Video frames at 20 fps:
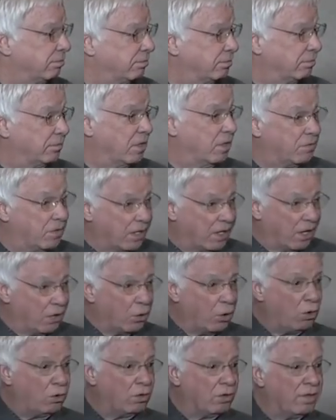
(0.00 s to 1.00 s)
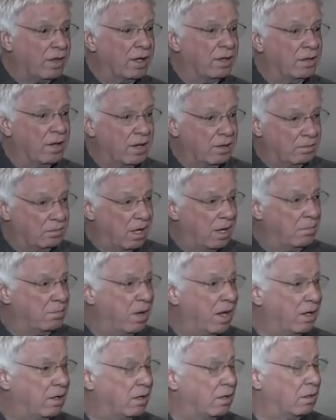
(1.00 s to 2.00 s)
And if they get older, then they, they
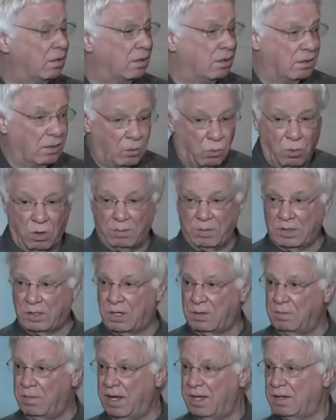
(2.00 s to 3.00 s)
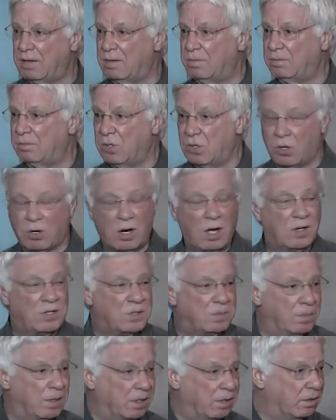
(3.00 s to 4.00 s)
make, uh, a woman can make him her
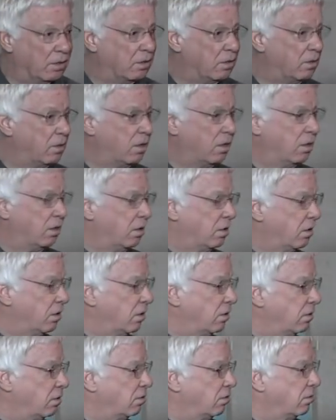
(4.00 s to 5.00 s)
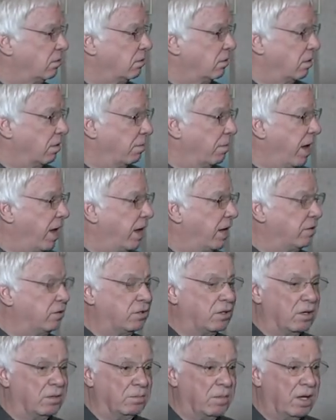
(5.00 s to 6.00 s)
husband. The man
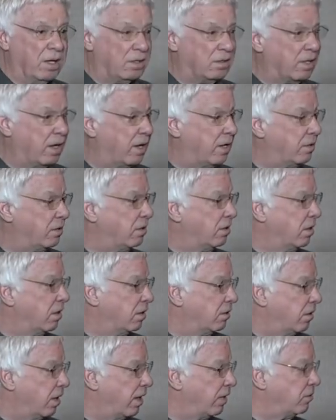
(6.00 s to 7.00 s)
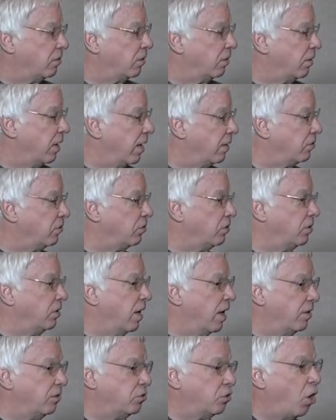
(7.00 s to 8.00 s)
can make that, that, that,
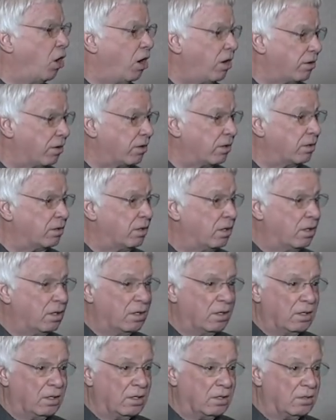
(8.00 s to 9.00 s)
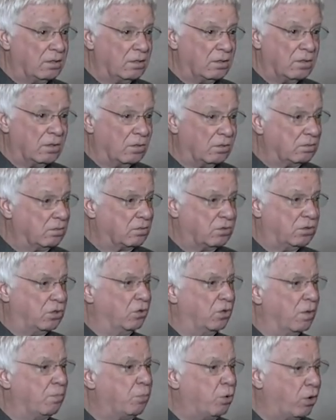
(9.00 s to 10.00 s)
that daughter to
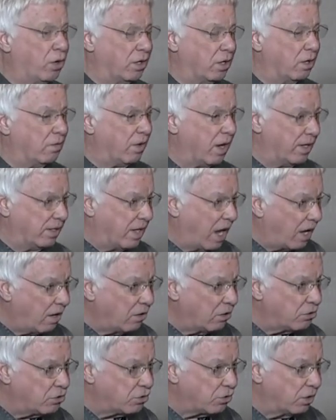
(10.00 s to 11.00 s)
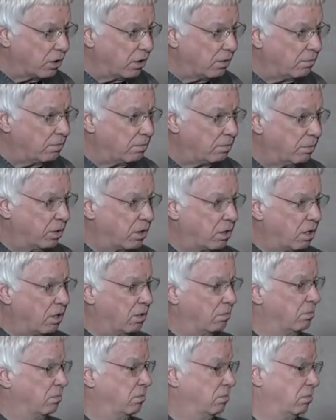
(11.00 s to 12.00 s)
the point of idolatry
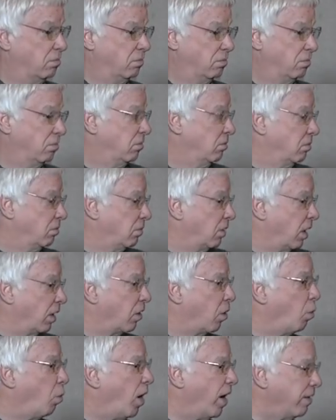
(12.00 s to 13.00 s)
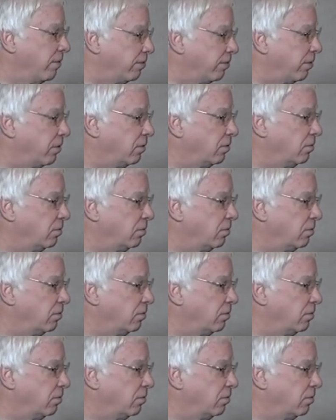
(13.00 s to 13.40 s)
become like a wife